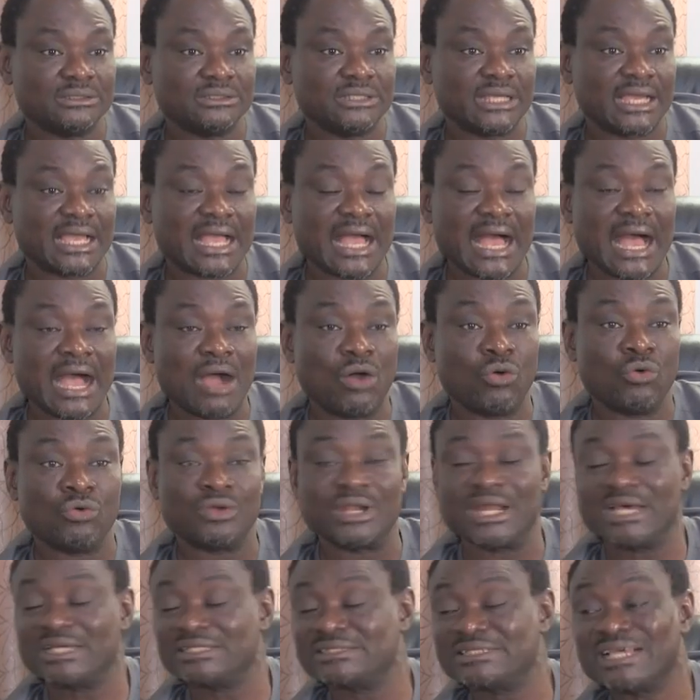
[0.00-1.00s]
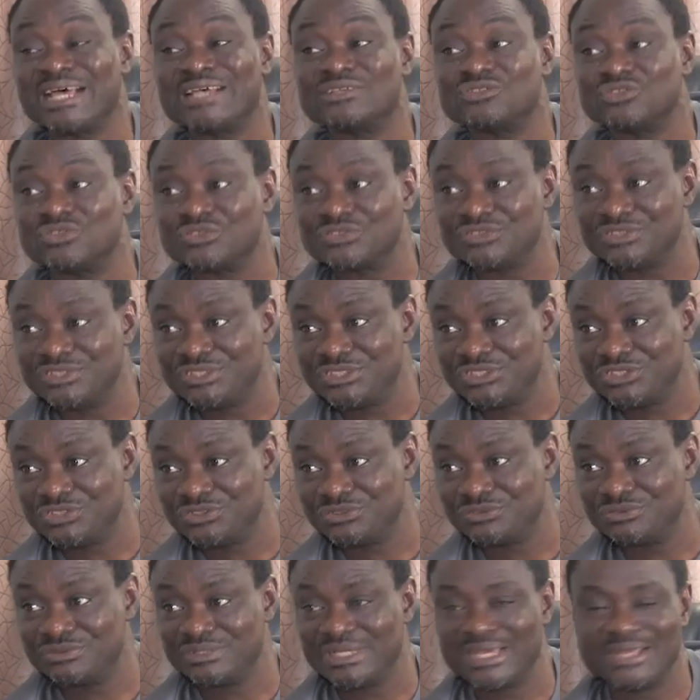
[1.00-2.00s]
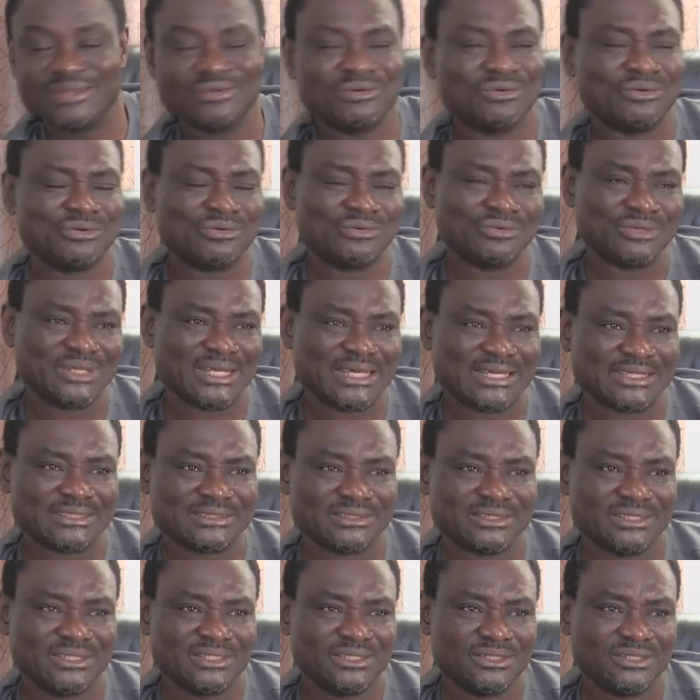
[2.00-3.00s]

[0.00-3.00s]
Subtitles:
the Car Owners Association and all that.